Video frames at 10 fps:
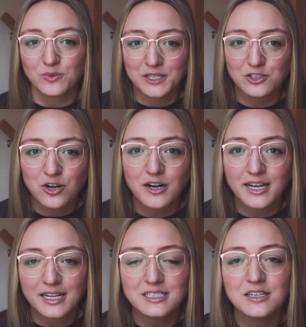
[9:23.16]
really strong
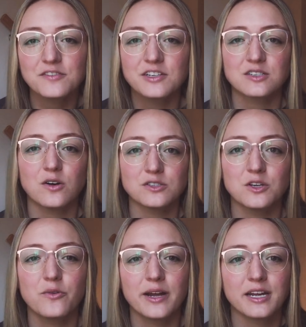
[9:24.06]
adhesive, is
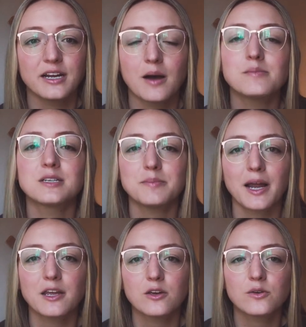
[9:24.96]
also what can come to
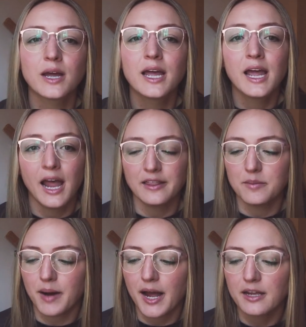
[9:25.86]
bite you in the
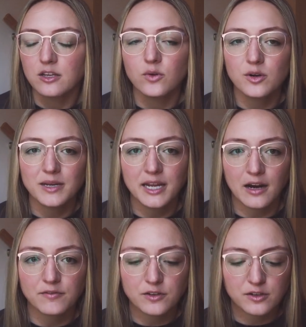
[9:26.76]
butt. You want to be
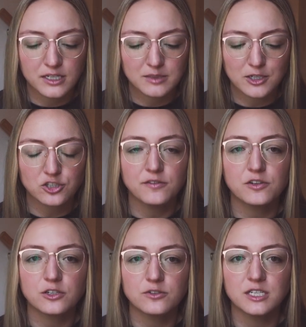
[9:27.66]
careful, especially if
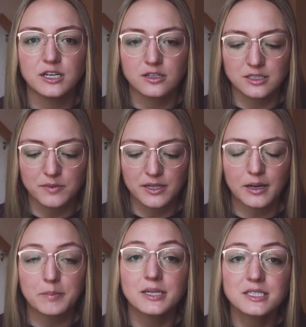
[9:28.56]
you're using it on something
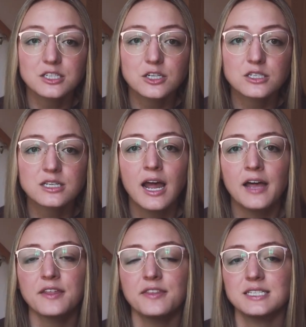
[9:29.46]
like blisters,
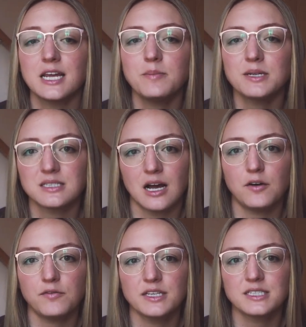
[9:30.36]
that the tape
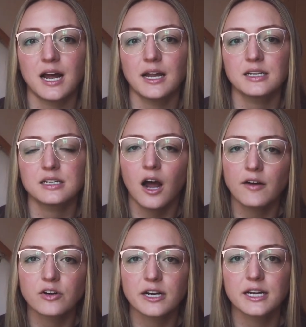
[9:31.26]
itself is not
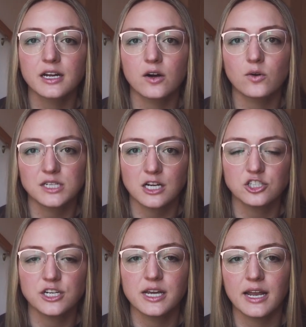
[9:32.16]
covering or
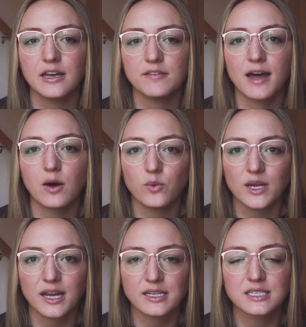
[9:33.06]
touching any of that
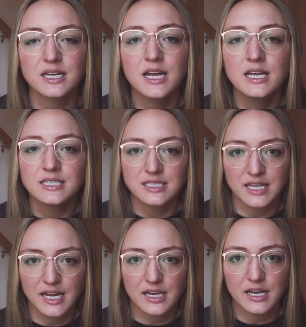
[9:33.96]
weakened
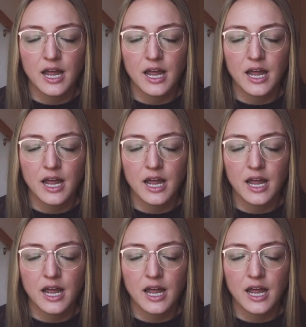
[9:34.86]
skin,